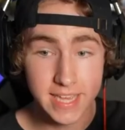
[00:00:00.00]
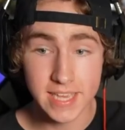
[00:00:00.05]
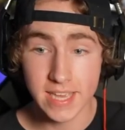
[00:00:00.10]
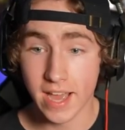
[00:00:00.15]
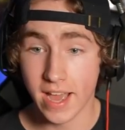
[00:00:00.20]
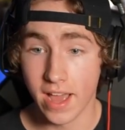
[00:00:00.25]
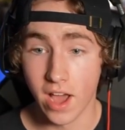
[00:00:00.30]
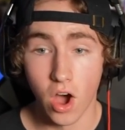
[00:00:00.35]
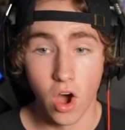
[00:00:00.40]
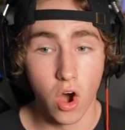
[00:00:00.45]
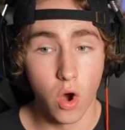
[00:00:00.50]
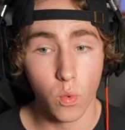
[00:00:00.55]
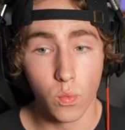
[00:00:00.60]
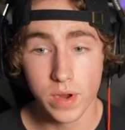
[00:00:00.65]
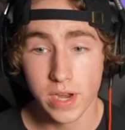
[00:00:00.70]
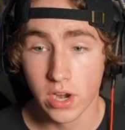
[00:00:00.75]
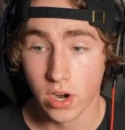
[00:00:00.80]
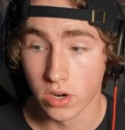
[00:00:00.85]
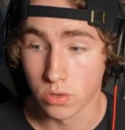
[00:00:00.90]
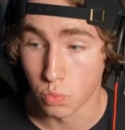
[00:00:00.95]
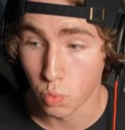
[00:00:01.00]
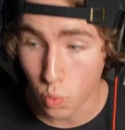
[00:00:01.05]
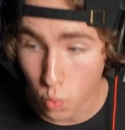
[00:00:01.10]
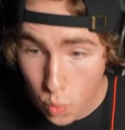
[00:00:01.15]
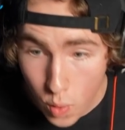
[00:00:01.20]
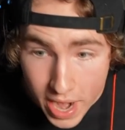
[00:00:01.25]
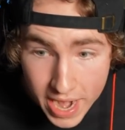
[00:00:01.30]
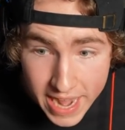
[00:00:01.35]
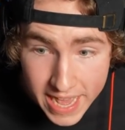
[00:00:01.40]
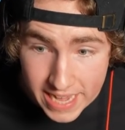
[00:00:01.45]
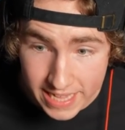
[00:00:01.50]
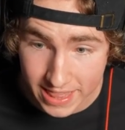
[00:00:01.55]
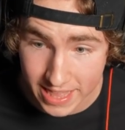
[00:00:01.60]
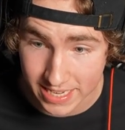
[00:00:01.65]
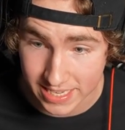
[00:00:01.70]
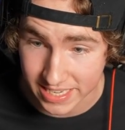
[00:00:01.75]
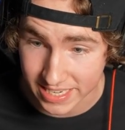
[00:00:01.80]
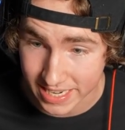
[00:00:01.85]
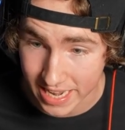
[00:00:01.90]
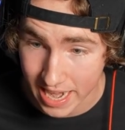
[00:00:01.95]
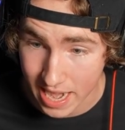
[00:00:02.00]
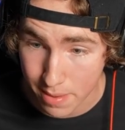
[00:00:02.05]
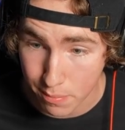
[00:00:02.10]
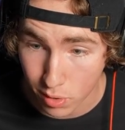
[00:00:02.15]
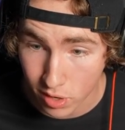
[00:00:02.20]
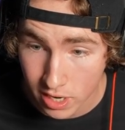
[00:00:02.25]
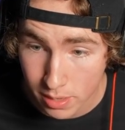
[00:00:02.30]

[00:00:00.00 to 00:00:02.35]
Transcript: He, oh, we are winning this game.